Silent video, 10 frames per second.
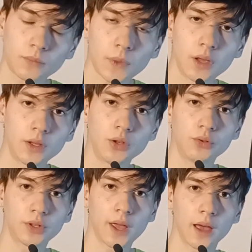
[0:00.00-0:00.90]

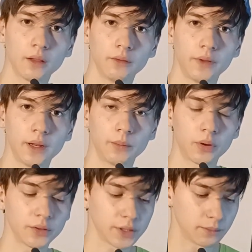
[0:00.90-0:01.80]
used to elevate a
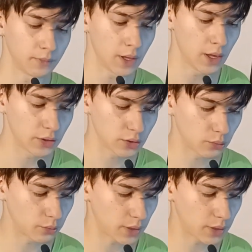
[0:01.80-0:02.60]
person. So what I